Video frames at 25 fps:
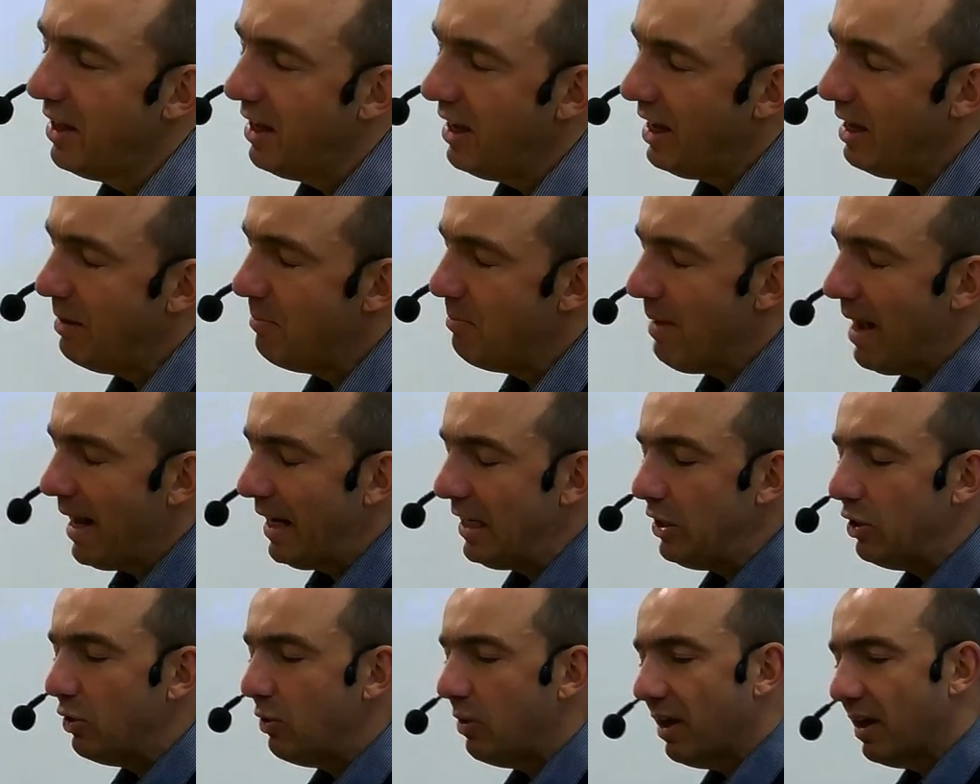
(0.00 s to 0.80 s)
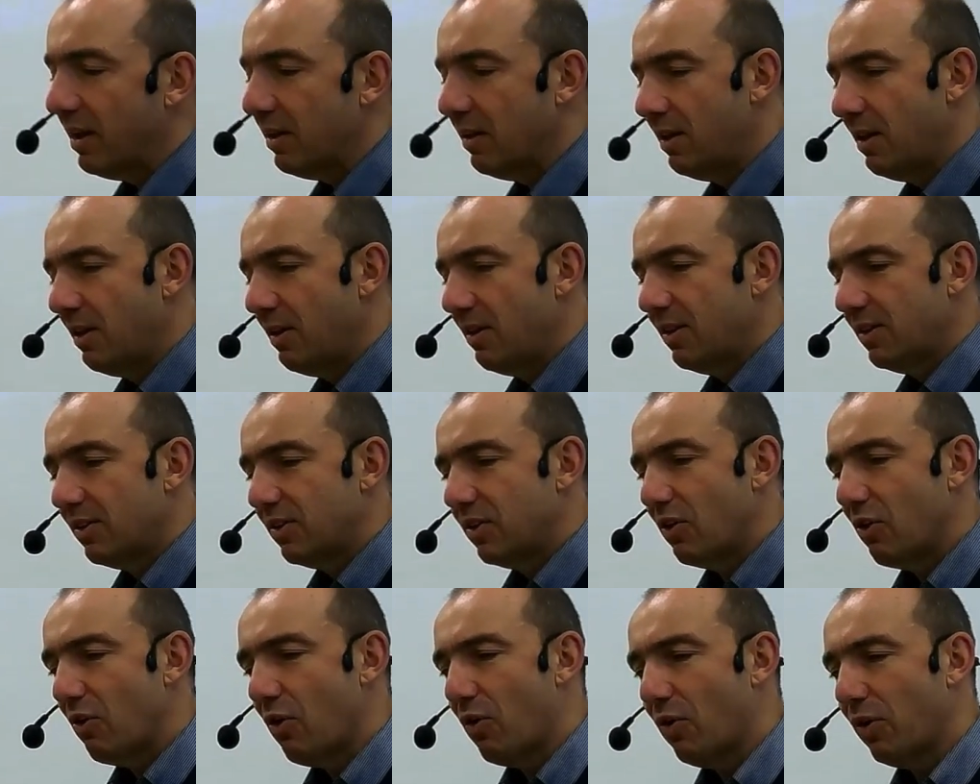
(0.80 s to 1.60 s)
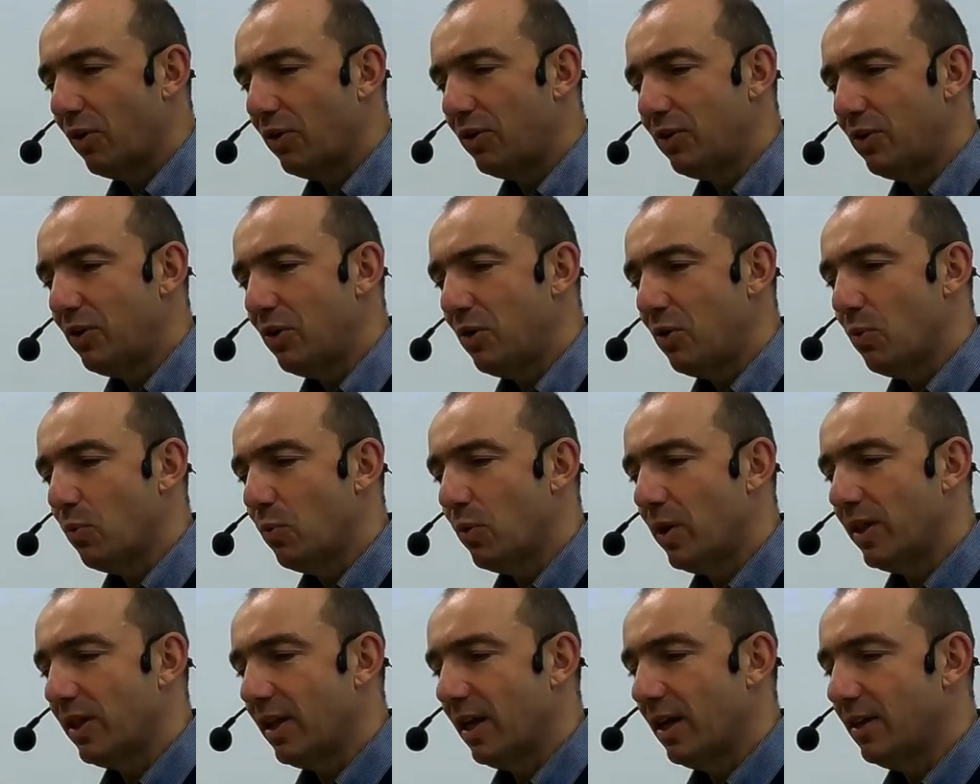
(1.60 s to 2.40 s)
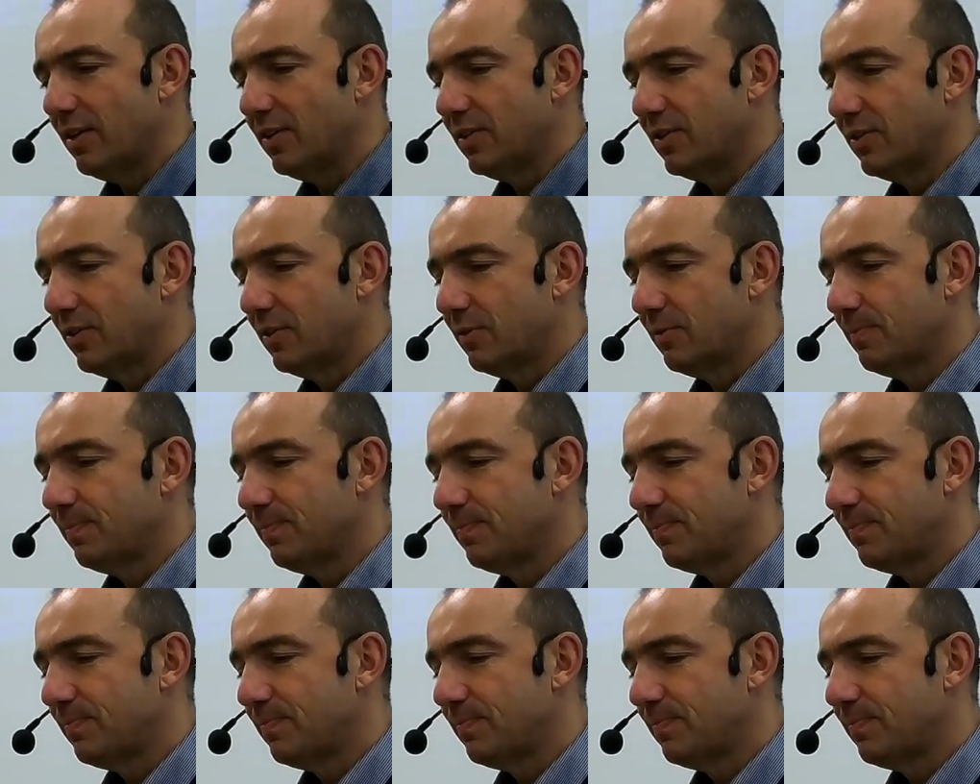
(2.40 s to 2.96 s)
Emmanuel, God with us.